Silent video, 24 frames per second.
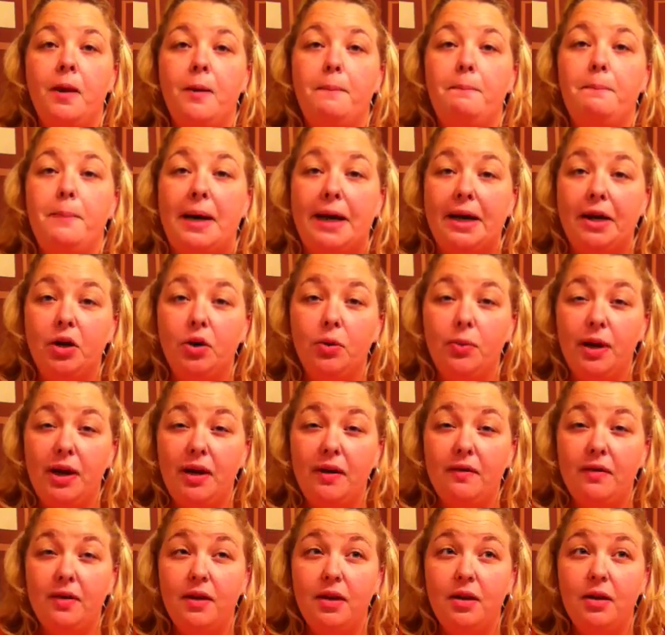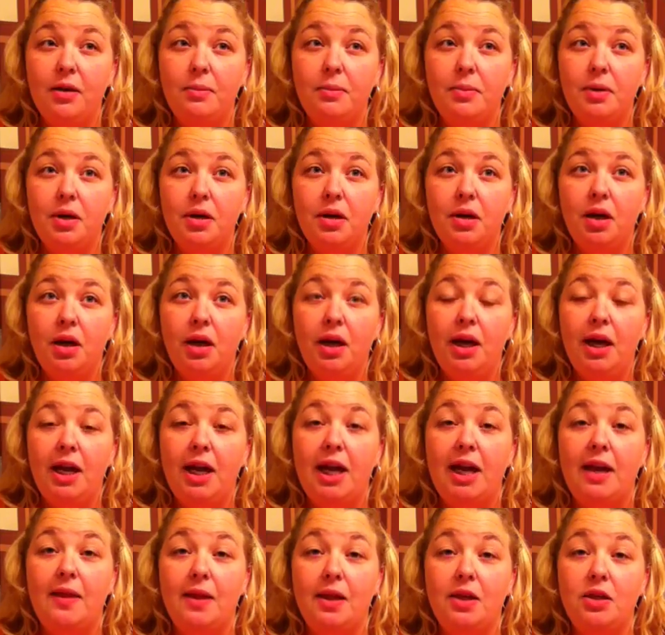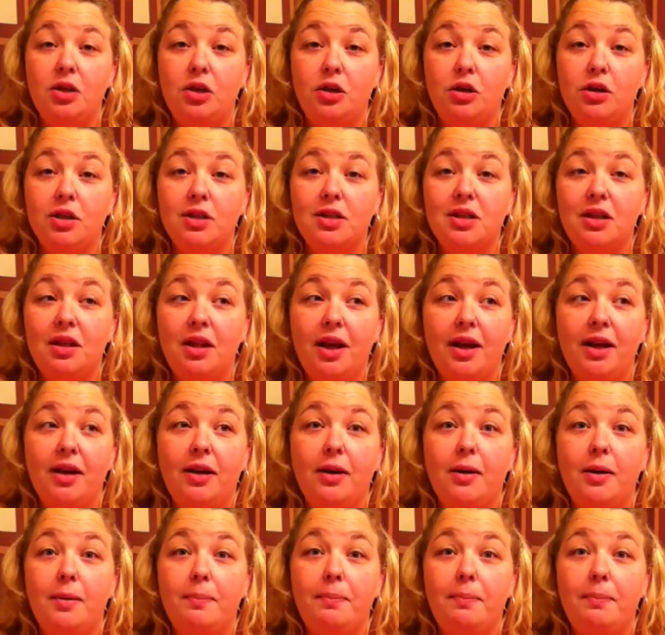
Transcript: microwave them, and they turn into like